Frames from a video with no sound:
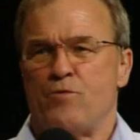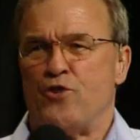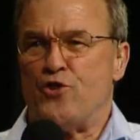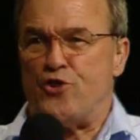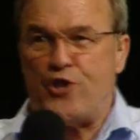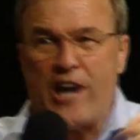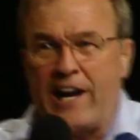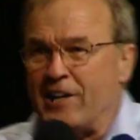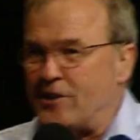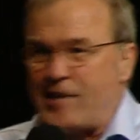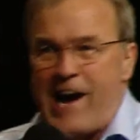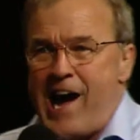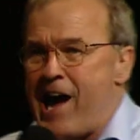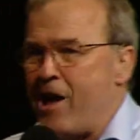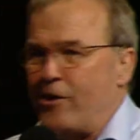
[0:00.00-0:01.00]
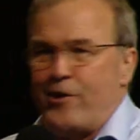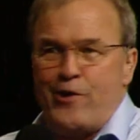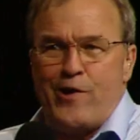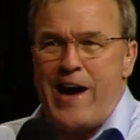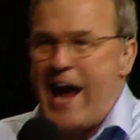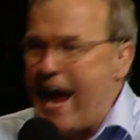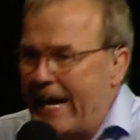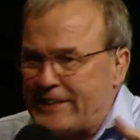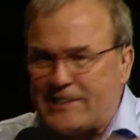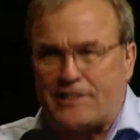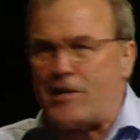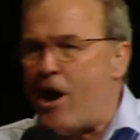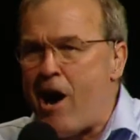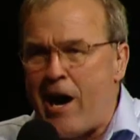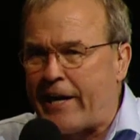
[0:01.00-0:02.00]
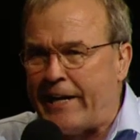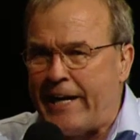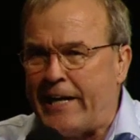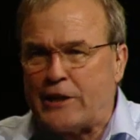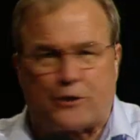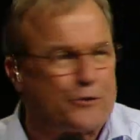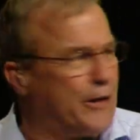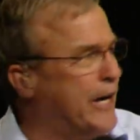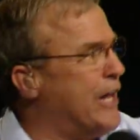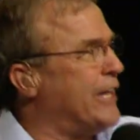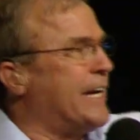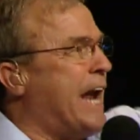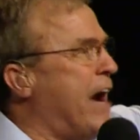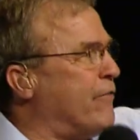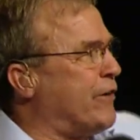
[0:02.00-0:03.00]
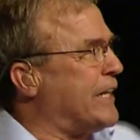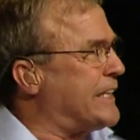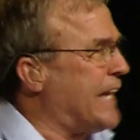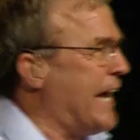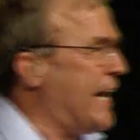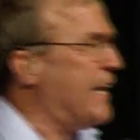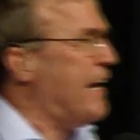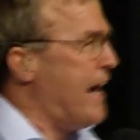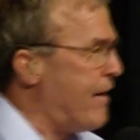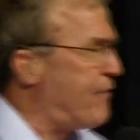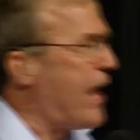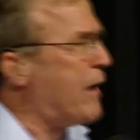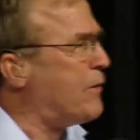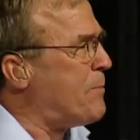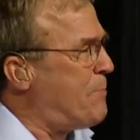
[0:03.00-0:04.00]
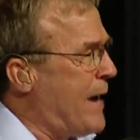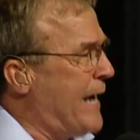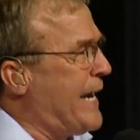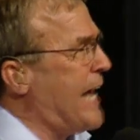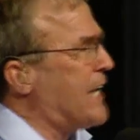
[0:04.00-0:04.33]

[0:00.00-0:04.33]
Gentile who hates God and Israel and everything, if they repent,